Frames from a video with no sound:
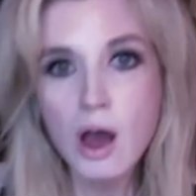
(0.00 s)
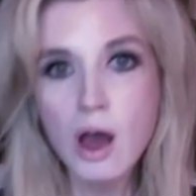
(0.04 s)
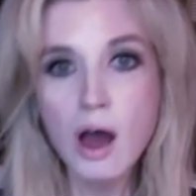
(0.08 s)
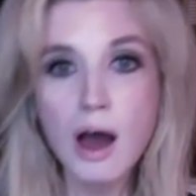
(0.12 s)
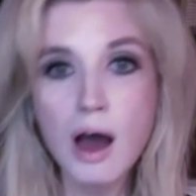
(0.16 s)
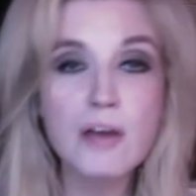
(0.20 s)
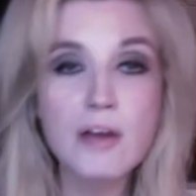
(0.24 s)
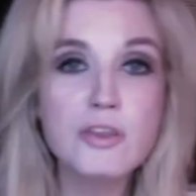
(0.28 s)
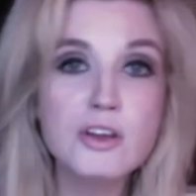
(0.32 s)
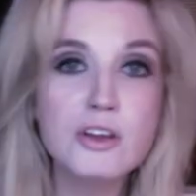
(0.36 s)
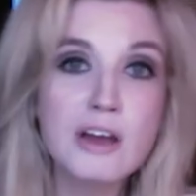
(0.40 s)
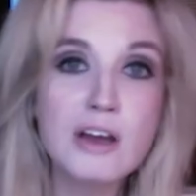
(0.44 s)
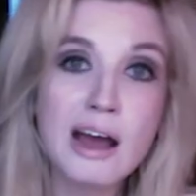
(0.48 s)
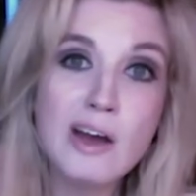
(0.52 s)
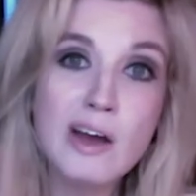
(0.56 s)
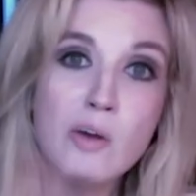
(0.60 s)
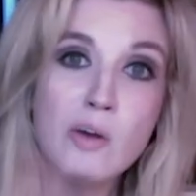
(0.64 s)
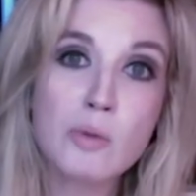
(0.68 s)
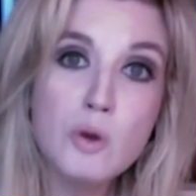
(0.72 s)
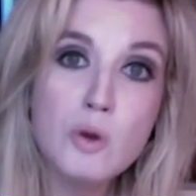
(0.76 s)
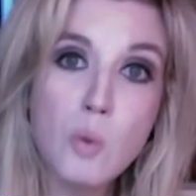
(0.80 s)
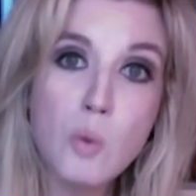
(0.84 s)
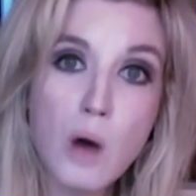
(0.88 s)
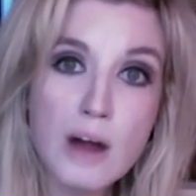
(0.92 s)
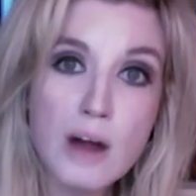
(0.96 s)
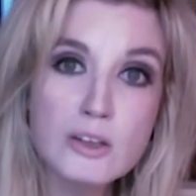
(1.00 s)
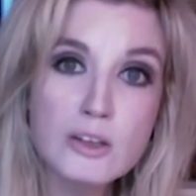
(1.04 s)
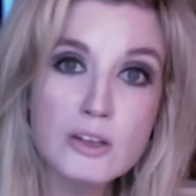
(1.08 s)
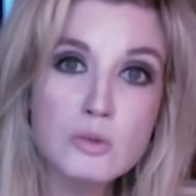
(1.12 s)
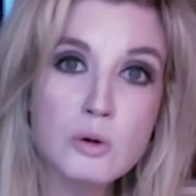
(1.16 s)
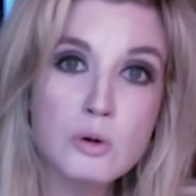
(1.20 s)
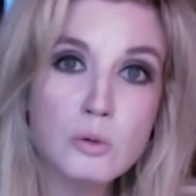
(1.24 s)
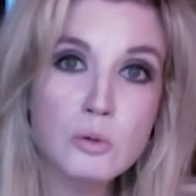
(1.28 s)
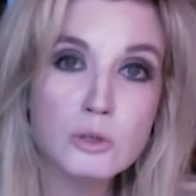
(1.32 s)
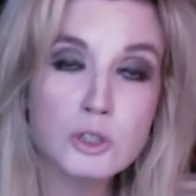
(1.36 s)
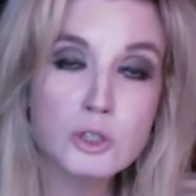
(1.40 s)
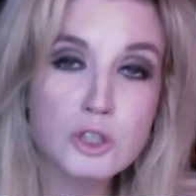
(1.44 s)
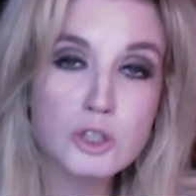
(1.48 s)
The Naomi Watts
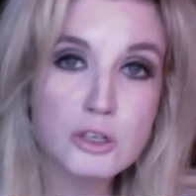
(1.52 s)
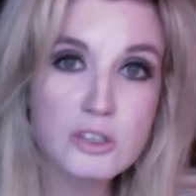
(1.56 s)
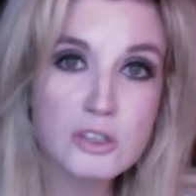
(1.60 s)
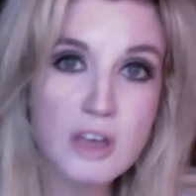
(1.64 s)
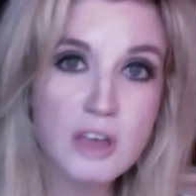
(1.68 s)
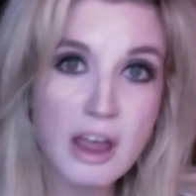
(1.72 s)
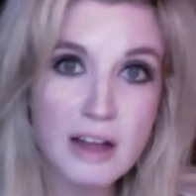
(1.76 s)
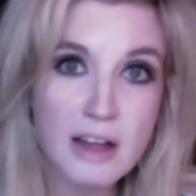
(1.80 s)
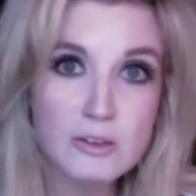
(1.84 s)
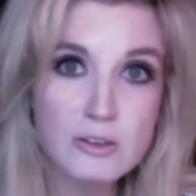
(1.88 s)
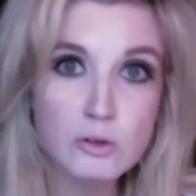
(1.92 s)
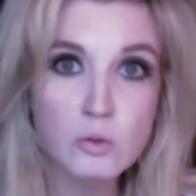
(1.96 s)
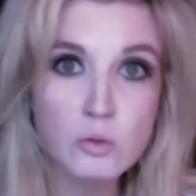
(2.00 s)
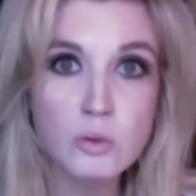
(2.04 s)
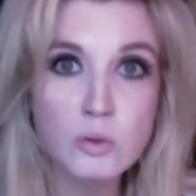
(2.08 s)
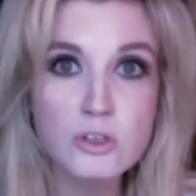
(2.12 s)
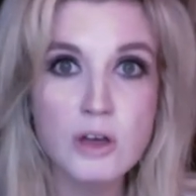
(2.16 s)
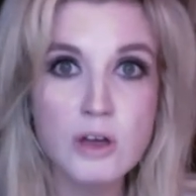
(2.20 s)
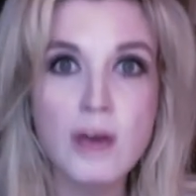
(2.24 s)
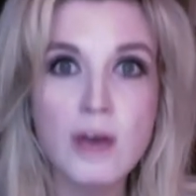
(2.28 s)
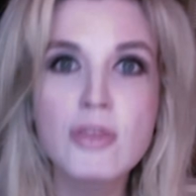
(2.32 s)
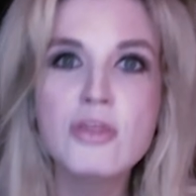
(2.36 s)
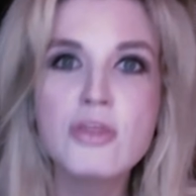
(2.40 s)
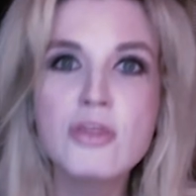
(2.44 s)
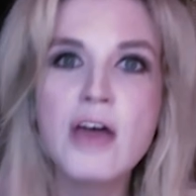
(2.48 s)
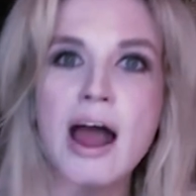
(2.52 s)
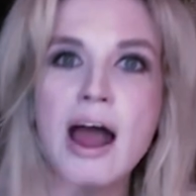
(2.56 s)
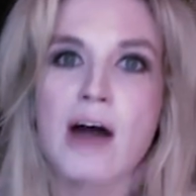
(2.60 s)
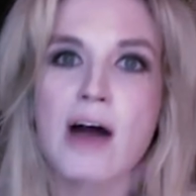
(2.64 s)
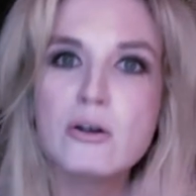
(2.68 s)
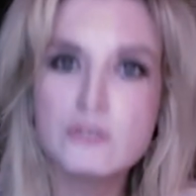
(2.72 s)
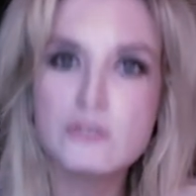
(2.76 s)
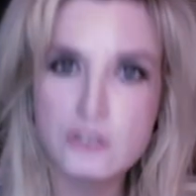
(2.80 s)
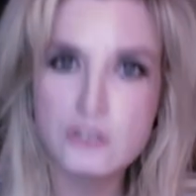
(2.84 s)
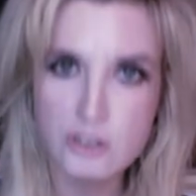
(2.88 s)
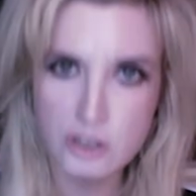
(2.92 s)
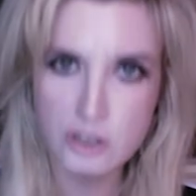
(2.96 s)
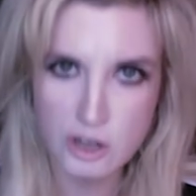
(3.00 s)
one, which just canceled, was
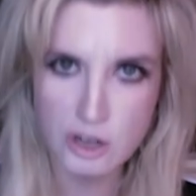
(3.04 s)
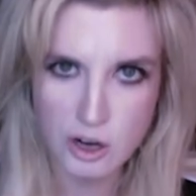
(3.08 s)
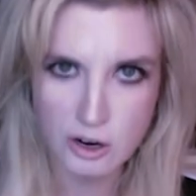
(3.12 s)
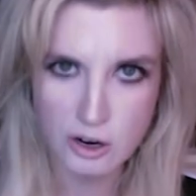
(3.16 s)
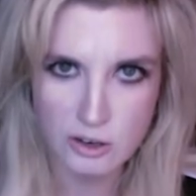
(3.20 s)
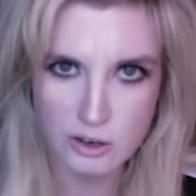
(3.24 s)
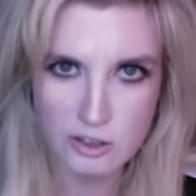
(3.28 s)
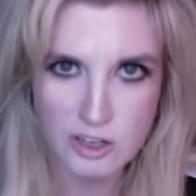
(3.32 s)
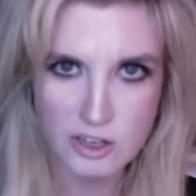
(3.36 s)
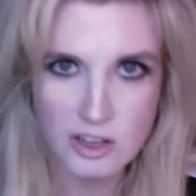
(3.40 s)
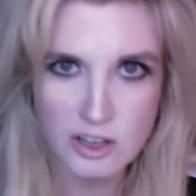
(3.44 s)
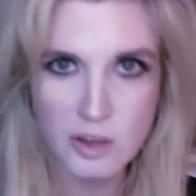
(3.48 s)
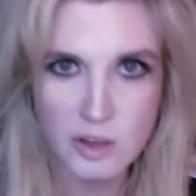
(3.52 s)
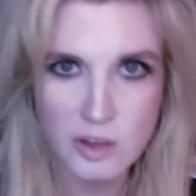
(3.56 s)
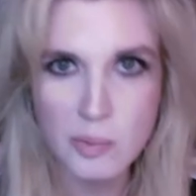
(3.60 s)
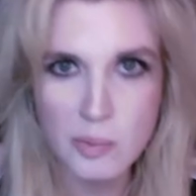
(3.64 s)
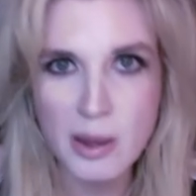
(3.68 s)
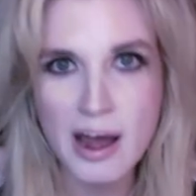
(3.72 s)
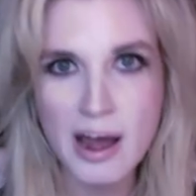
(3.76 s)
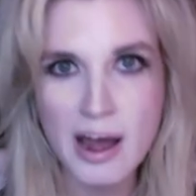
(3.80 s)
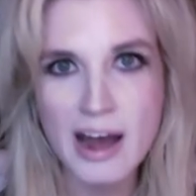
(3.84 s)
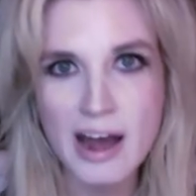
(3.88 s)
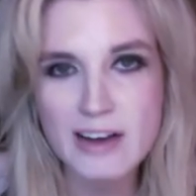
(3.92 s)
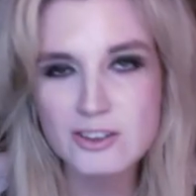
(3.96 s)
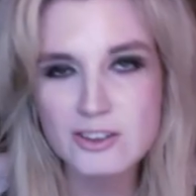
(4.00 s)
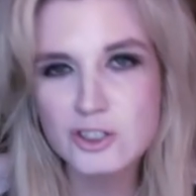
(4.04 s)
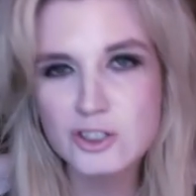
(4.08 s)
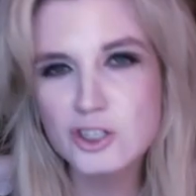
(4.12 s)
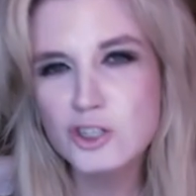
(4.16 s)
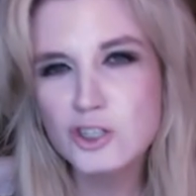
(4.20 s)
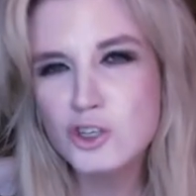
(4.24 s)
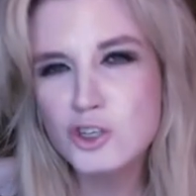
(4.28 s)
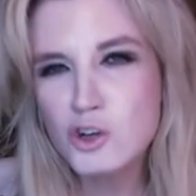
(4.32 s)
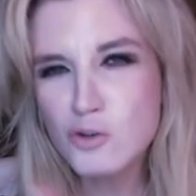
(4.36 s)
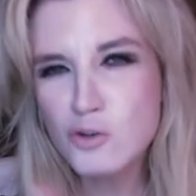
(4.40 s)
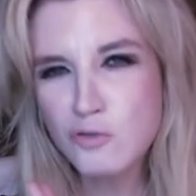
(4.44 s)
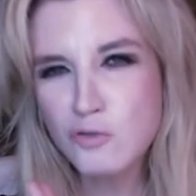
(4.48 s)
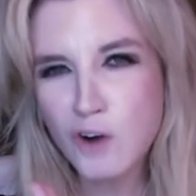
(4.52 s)
1,000 years in the
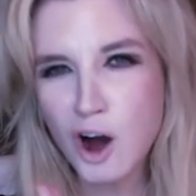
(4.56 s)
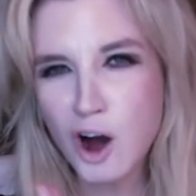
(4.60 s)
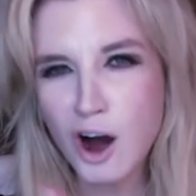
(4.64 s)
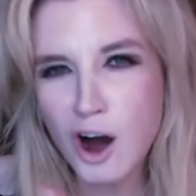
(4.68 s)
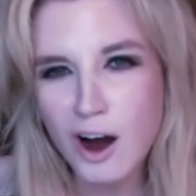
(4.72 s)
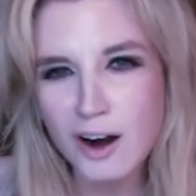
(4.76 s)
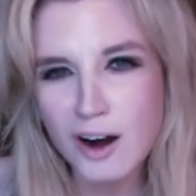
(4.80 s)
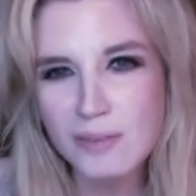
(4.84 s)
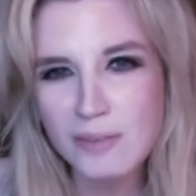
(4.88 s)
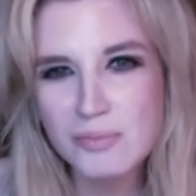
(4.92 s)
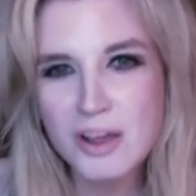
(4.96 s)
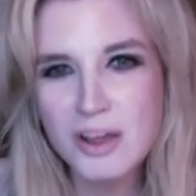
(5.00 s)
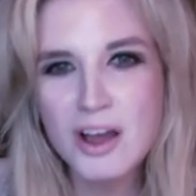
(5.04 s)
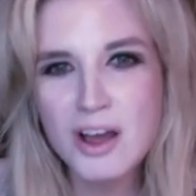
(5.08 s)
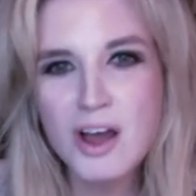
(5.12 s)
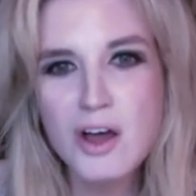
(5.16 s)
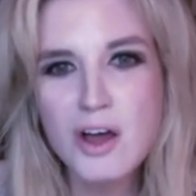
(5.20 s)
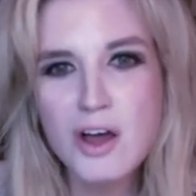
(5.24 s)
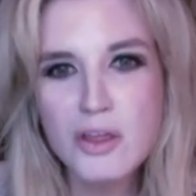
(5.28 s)
past. Too far.